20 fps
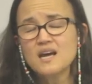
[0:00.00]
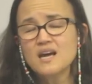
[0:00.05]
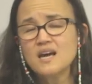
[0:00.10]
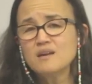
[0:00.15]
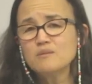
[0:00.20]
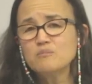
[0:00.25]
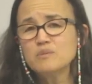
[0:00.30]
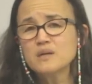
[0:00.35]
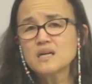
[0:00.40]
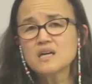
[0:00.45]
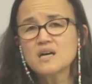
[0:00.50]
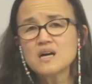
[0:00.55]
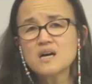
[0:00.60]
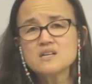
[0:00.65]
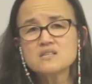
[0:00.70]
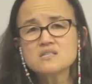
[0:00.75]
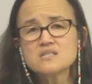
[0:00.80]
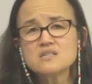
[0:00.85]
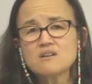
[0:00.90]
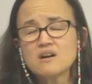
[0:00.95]
And
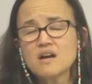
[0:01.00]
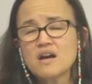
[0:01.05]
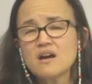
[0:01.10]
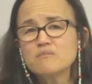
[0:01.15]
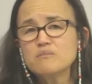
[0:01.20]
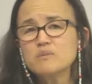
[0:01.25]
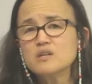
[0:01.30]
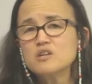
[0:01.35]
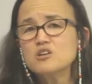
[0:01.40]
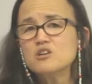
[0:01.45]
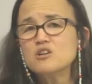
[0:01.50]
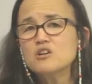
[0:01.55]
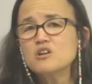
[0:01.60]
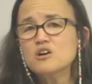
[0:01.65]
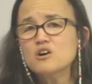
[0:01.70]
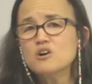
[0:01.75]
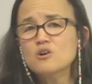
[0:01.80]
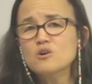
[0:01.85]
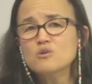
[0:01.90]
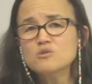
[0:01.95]
because there have been
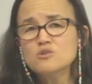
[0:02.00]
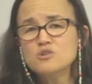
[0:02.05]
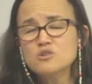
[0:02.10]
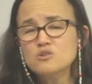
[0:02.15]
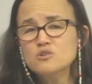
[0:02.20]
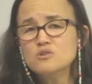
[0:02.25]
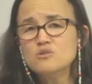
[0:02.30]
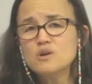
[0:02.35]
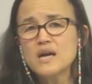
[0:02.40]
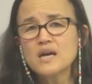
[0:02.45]
no new